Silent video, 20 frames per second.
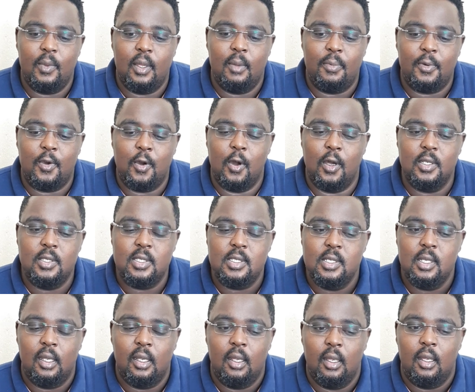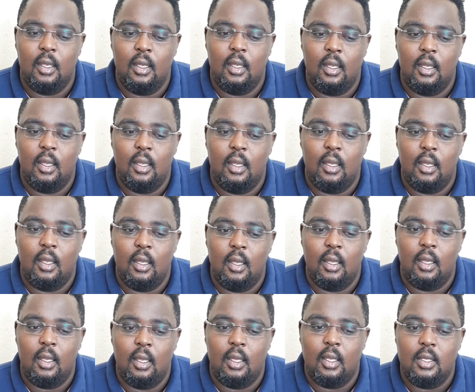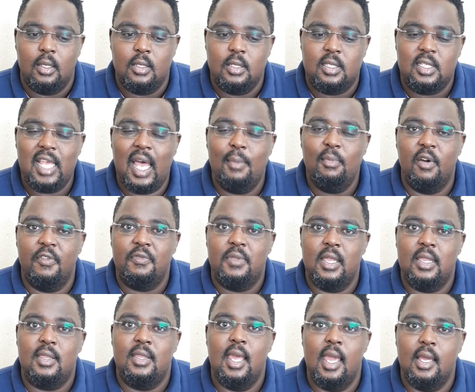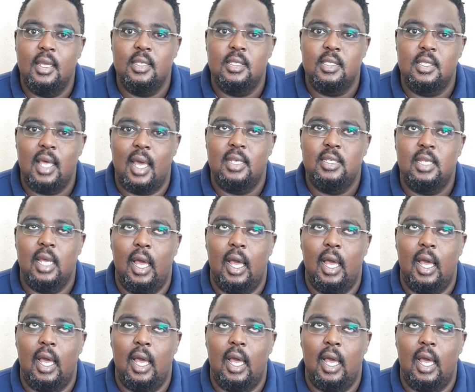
because some of the things that